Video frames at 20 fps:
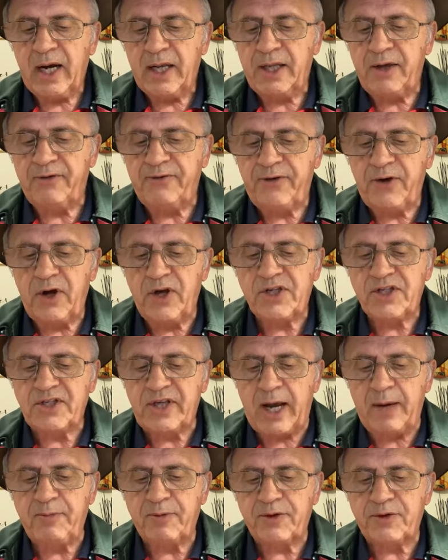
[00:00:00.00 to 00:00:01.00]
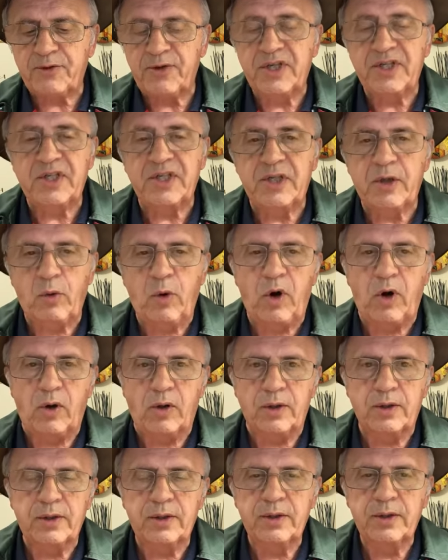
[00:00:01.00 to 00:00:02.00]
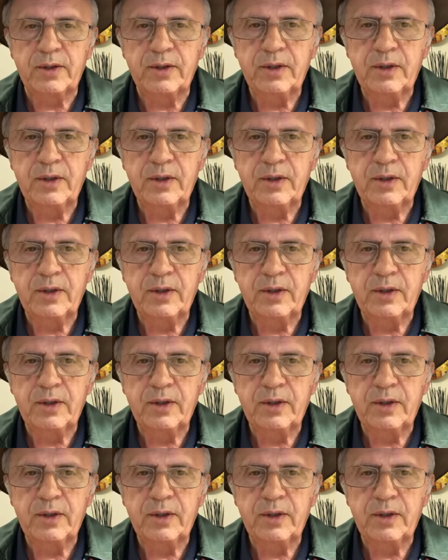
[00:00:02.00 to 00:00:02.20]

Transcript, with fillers: the first tapestries in the world.